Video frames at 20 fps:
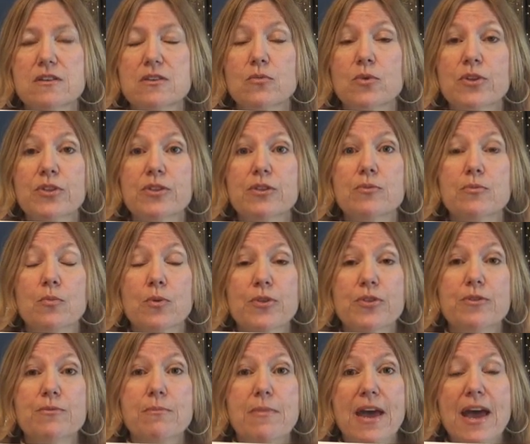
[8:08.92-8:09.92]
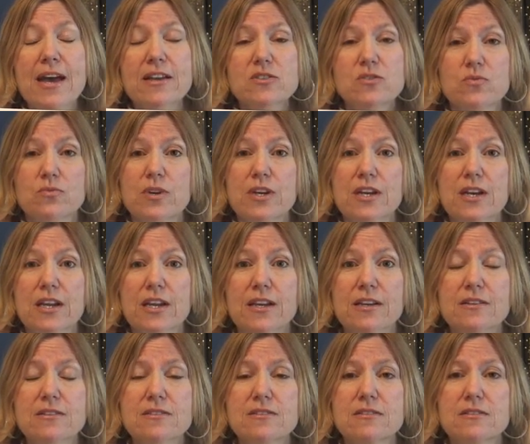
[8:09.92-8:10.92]
with the Mass
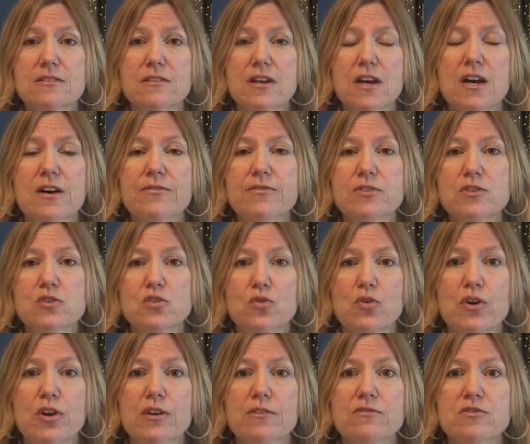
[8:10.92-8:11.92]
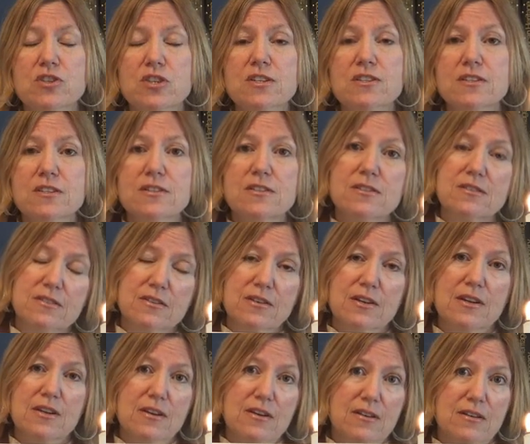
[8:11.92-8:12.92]
readings of the story of Jesus,
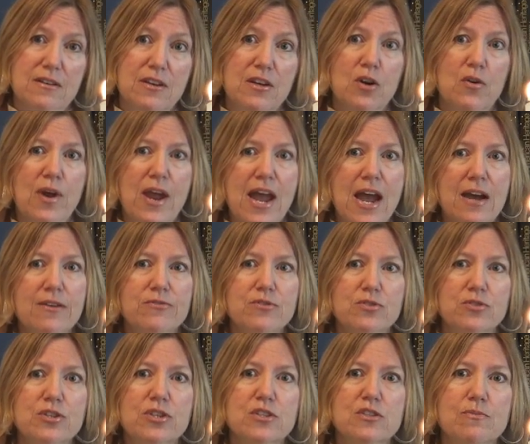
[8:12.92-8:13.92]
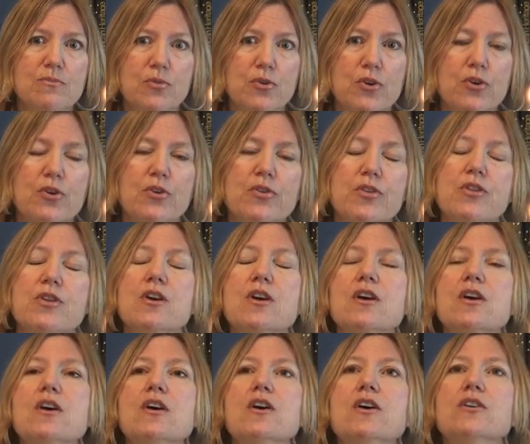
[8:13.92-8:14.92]
you know, after his birth.
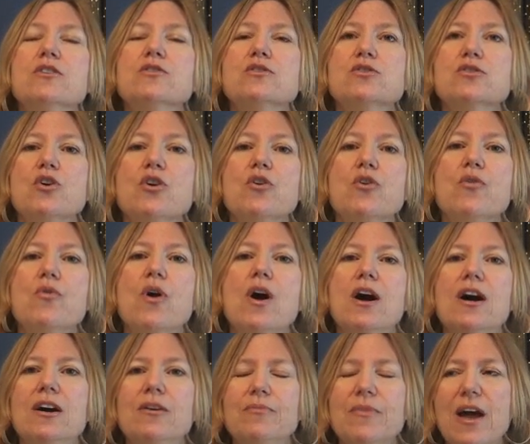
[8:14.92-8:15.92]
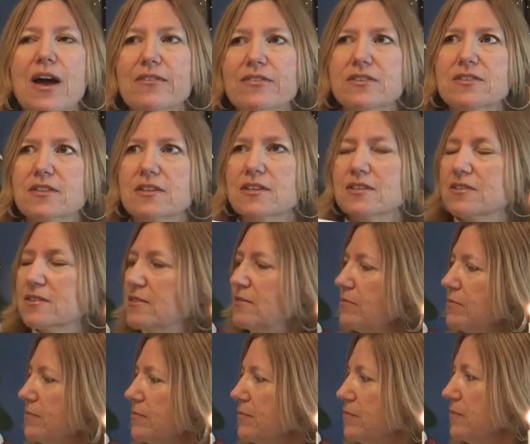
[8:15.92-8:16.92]
So obviously
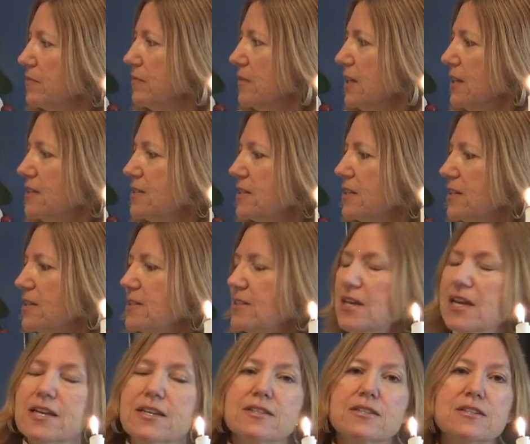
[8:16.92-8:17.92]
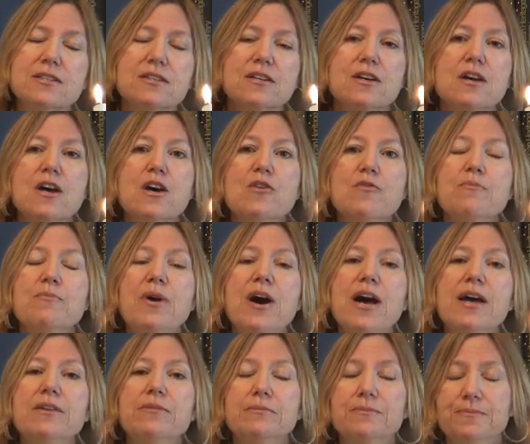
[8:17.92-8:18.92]
it's condensed,
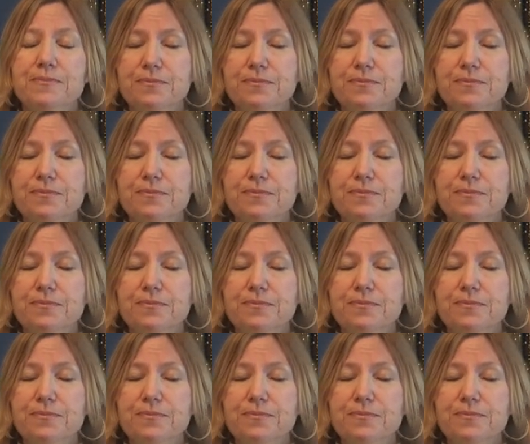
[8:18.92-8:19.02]
but